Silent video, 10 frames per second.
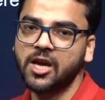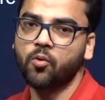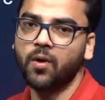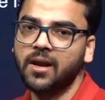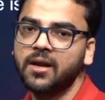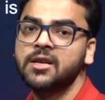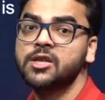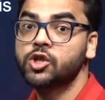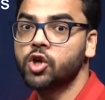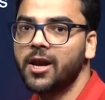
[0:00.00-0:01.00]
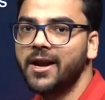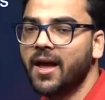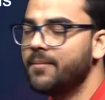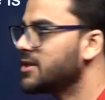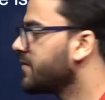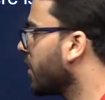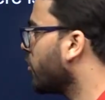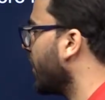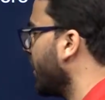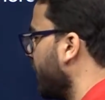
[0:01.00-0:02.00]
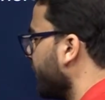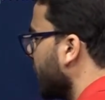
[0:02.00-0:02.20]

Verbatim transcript: equal. Solid hemisphere over here.